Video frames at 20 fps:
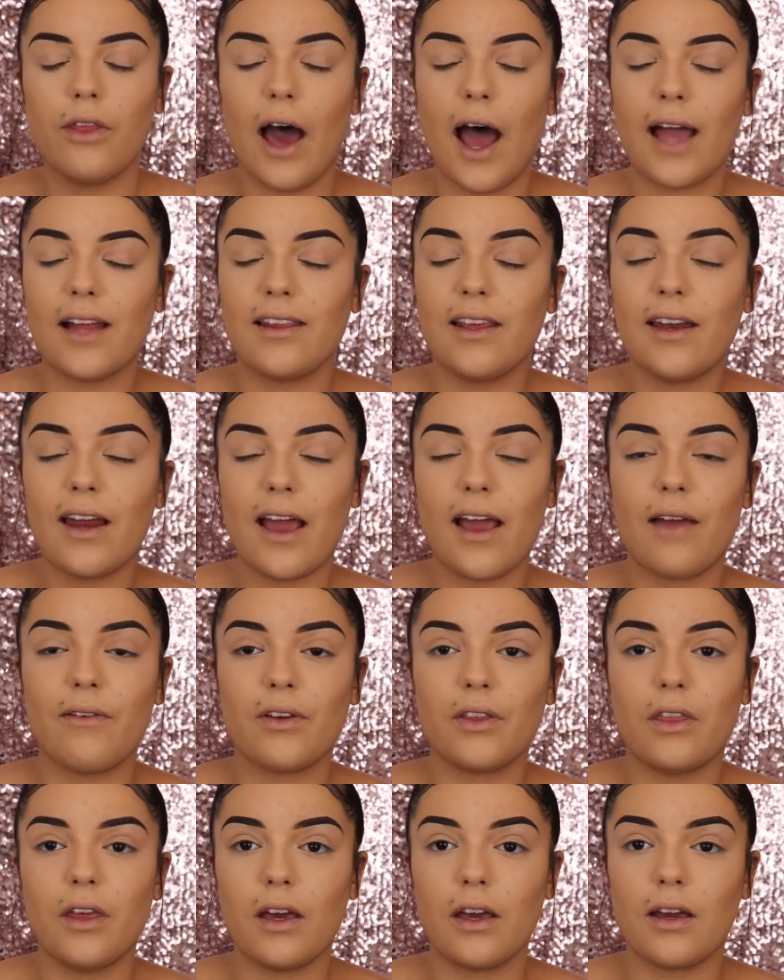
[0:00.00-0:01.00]
I did
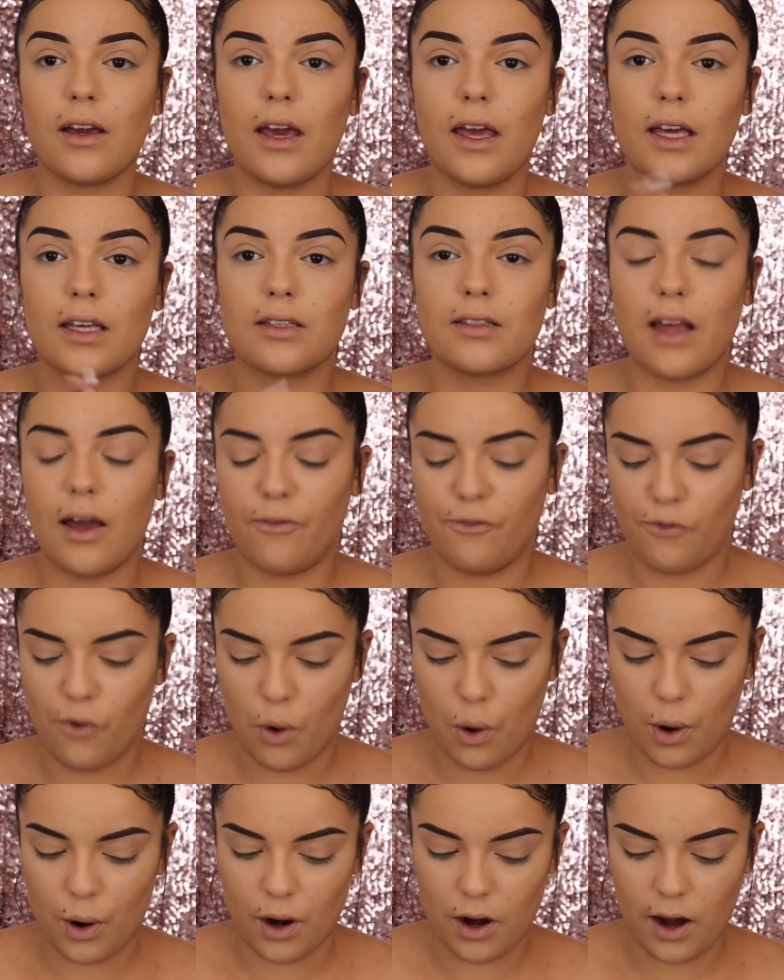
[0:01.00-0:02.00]
everything except
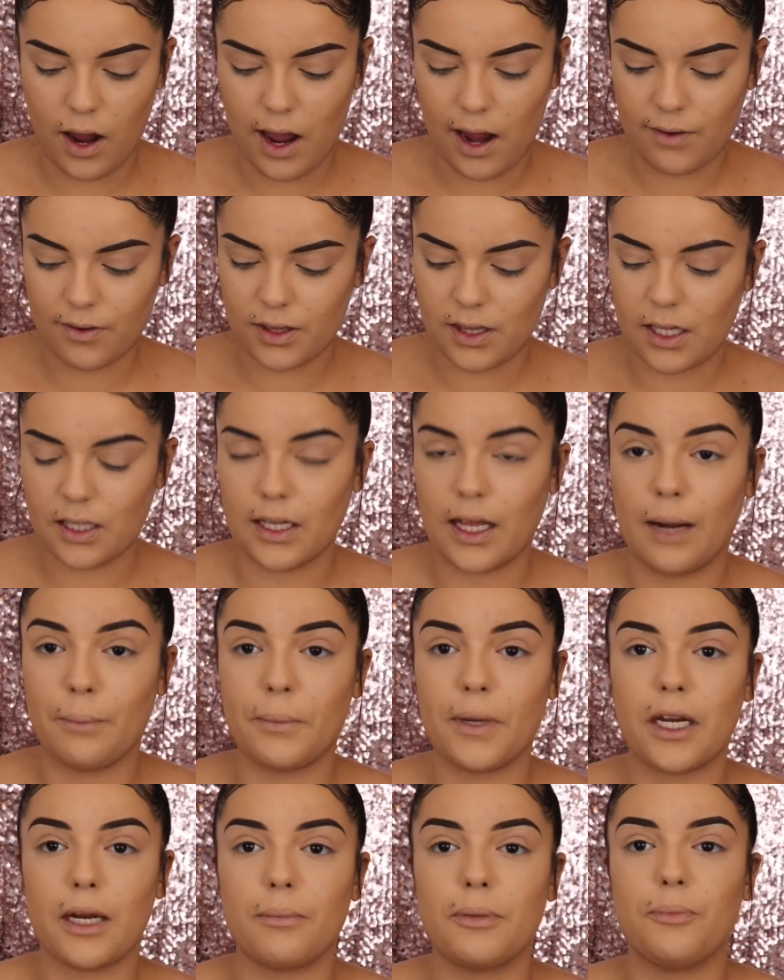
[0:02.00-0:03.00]
for everything that
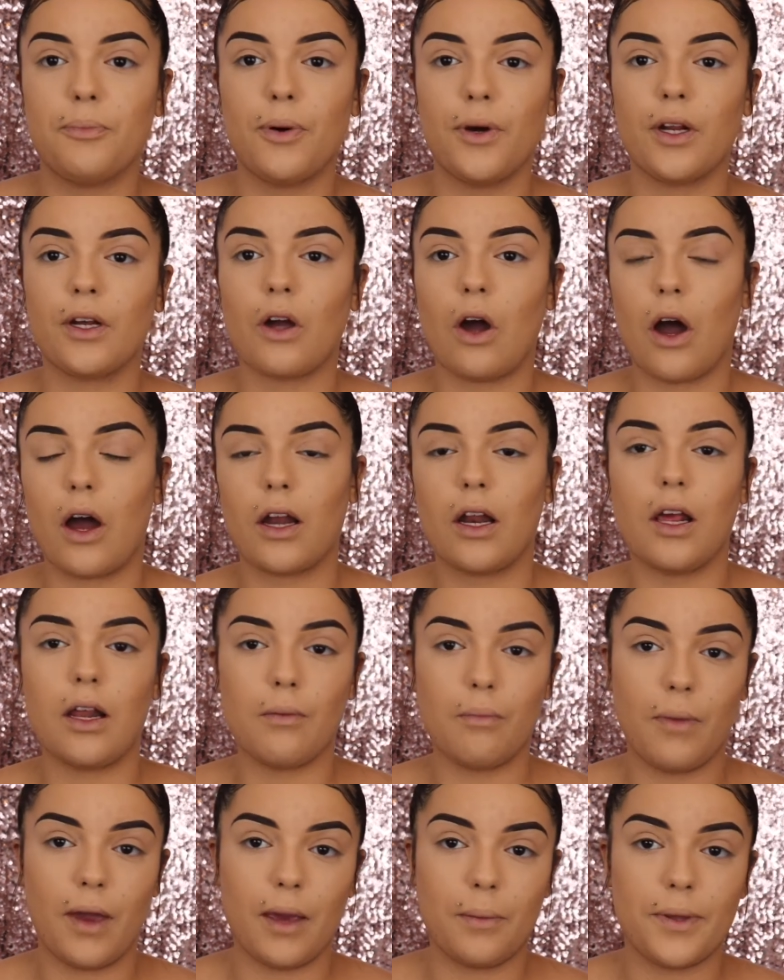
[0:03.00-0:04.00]
I'm going to be putting on
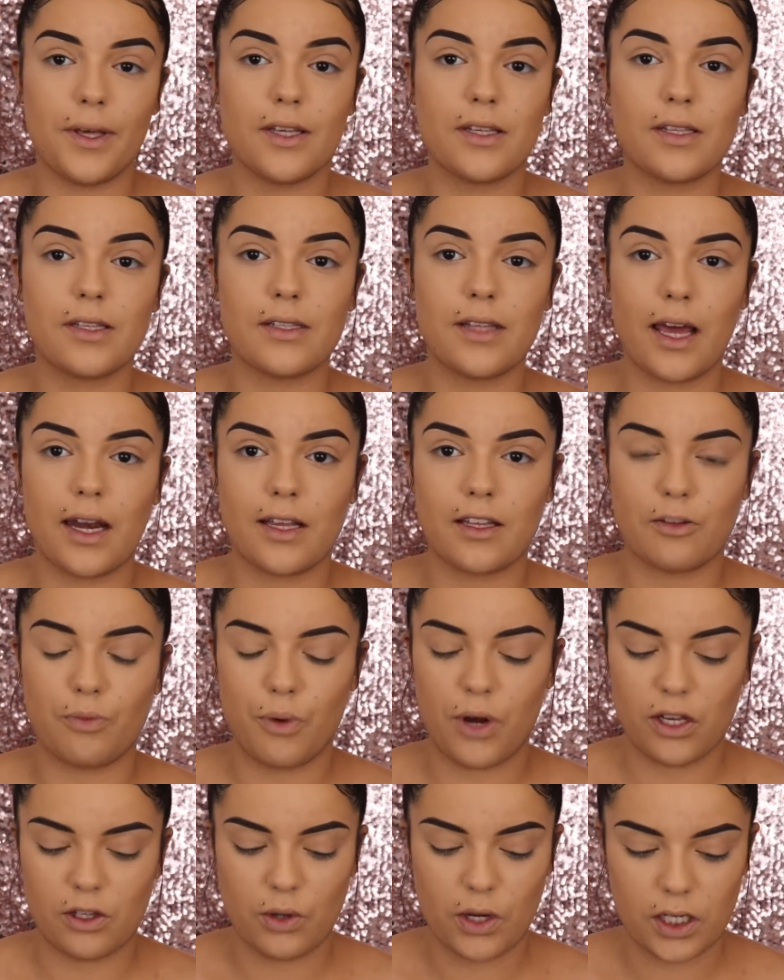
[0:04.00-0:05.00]
and maybe setting
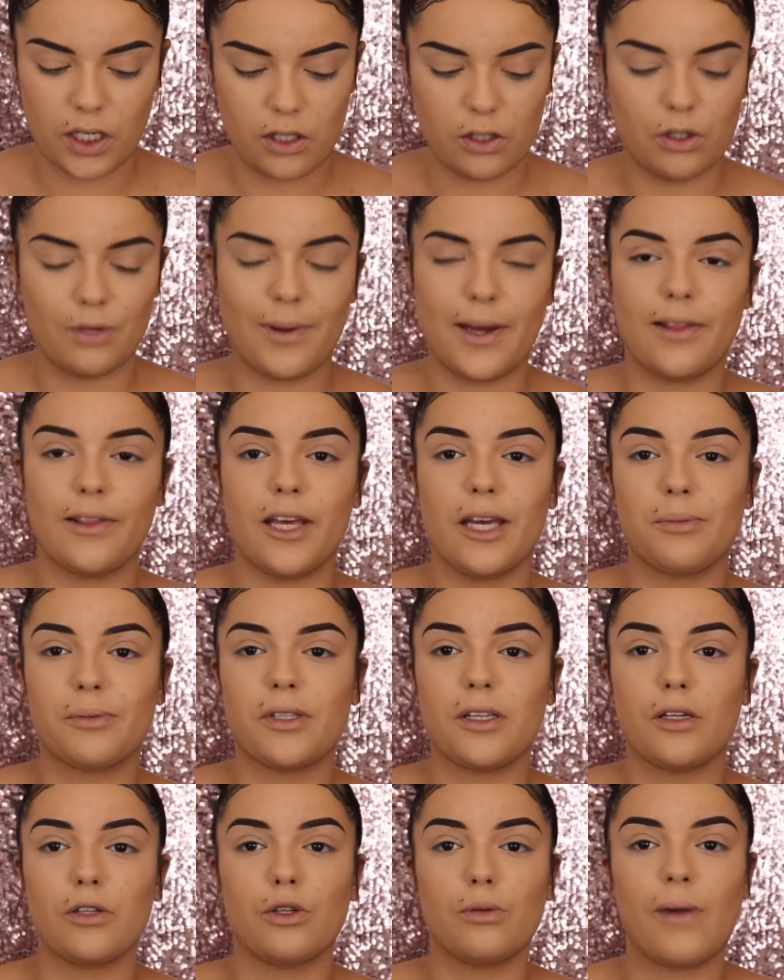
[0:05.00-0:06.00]
spray. So I didn't do my lips,
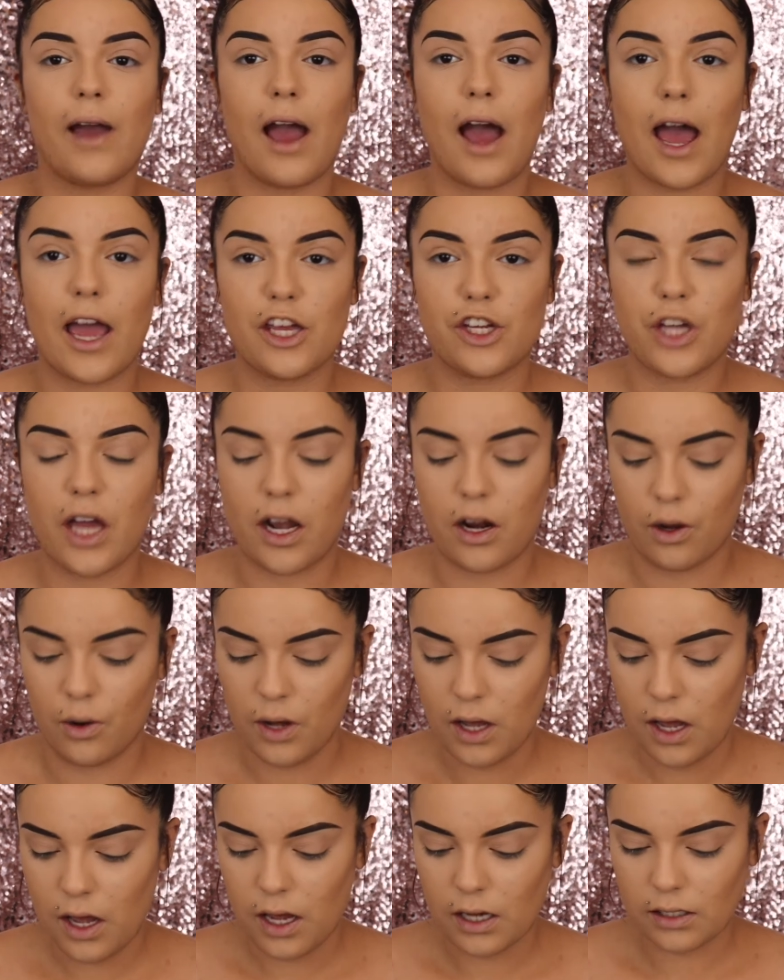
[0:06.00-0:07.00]
didn't do my eyeshadow,
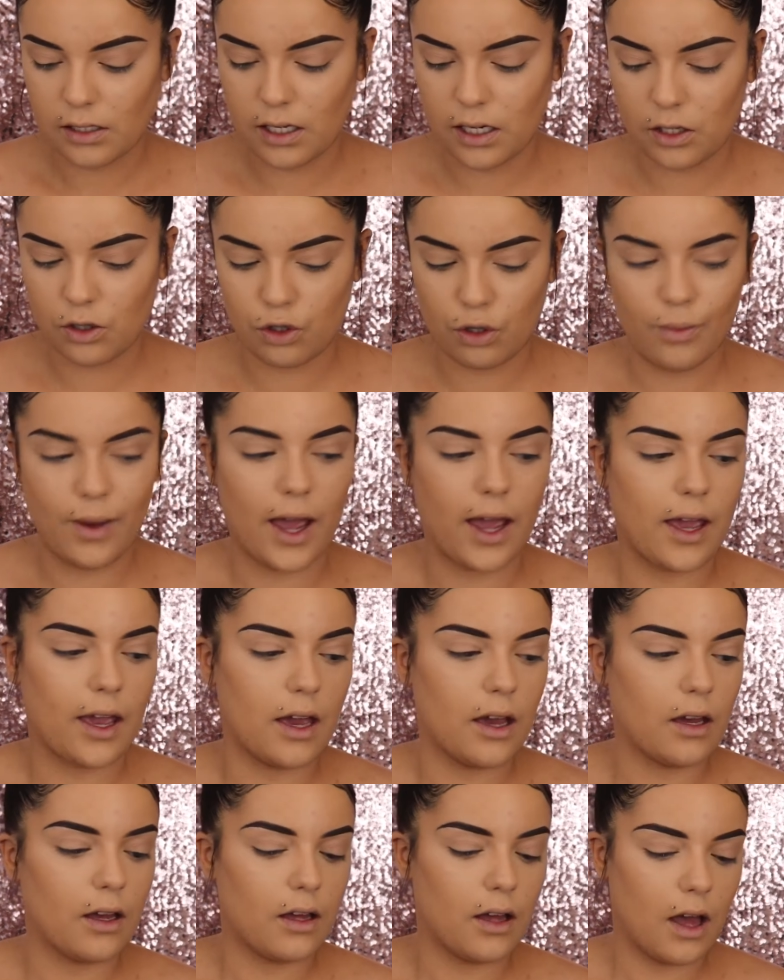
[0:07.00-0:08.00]
didn't do
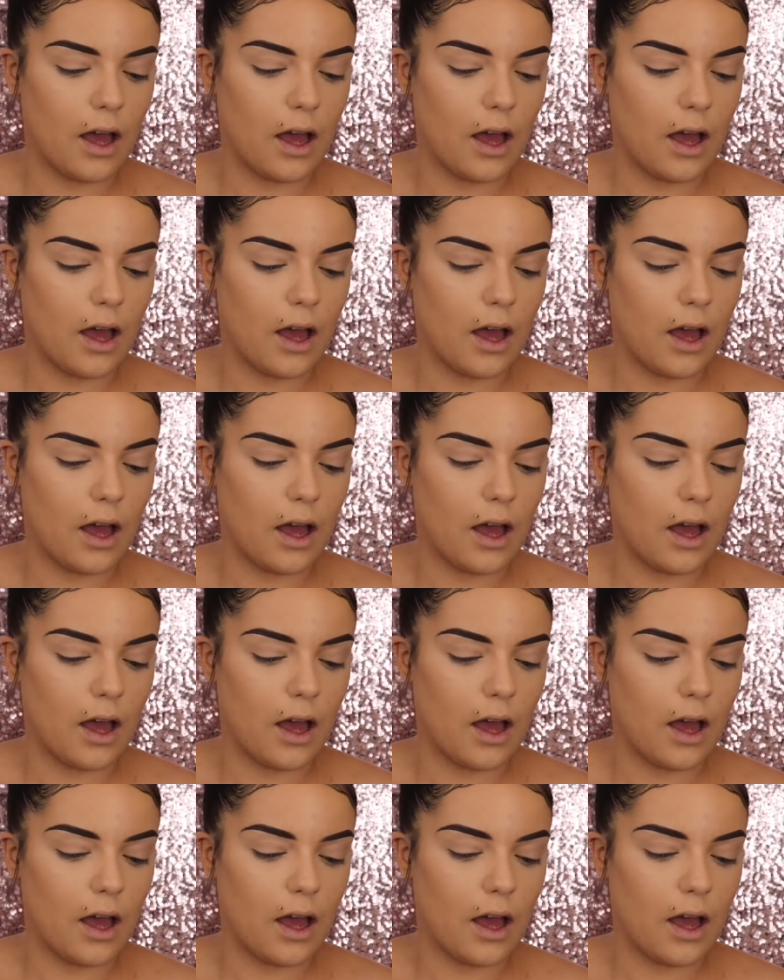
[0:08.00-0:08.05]
my...